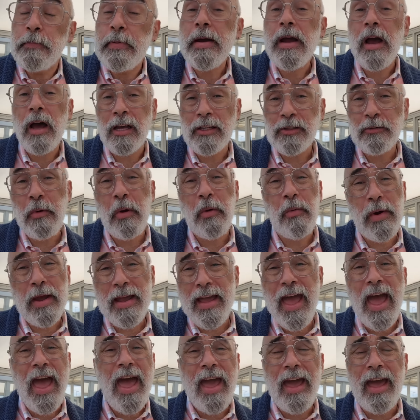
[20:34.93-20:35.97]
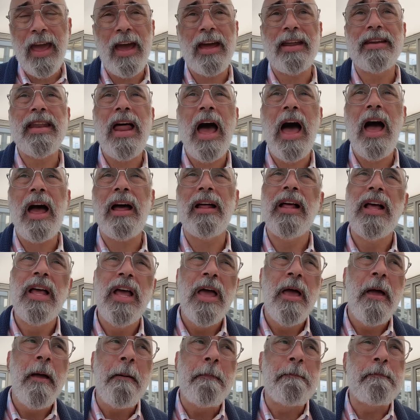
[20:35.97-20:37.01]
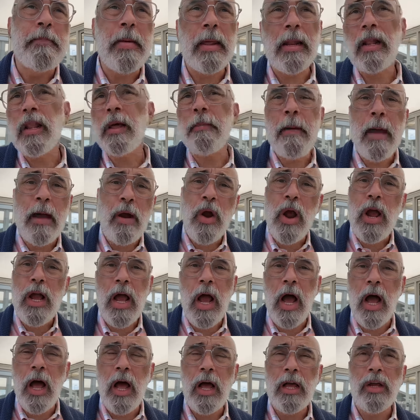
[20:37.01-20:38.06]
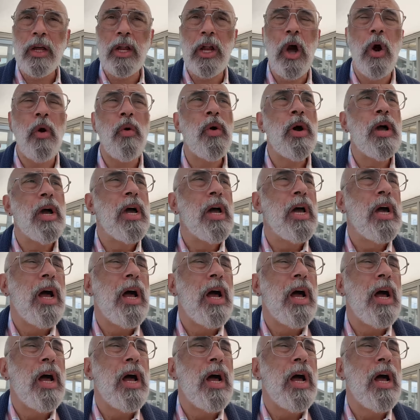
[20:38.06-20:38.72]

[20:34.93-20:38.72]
because we were gay and not middle America, you know.